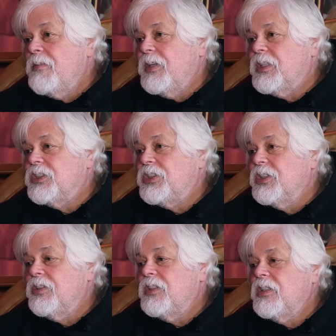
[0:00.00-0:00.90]
because
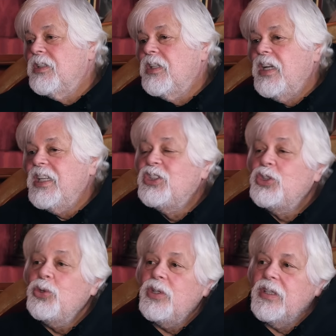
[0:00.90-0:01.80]
children
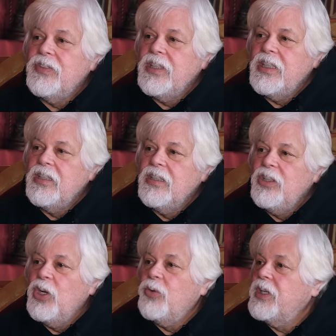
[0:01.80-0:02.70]
intuitively
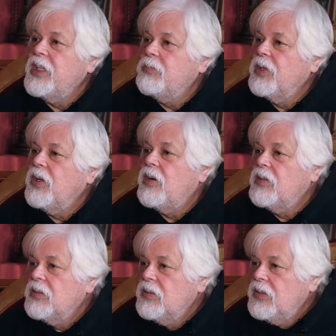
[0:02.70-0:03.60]
know where they belong.
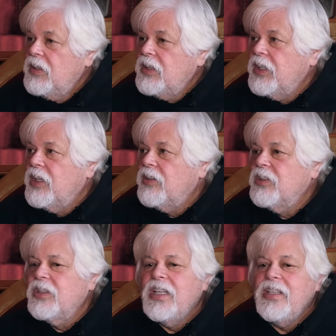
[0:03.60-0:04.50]
You know,
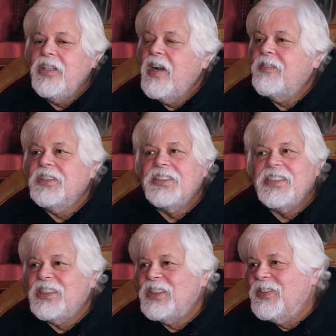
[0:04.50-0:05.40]
look at your average
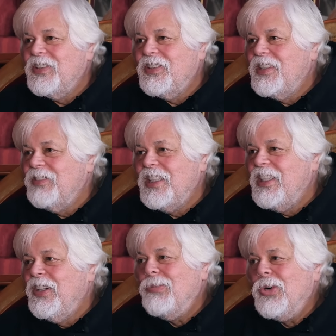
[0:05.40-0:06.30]
six-year-old. I mean, they
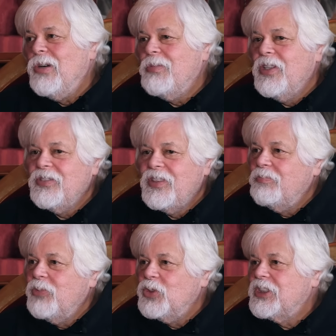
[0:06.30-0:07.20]
know more about
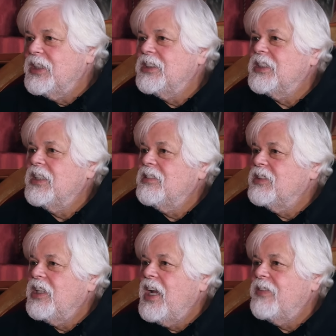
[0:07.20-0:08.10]
most things than
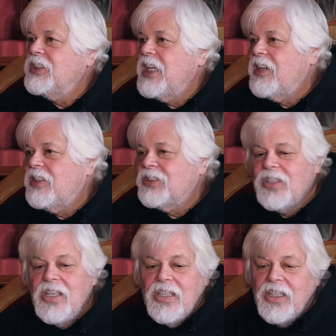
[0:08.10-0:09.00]
average adults.
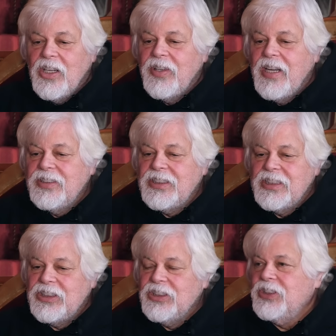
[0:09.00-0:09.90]
You know, when I was
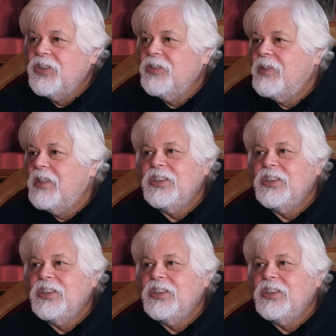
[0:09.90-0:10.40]
6 years old, I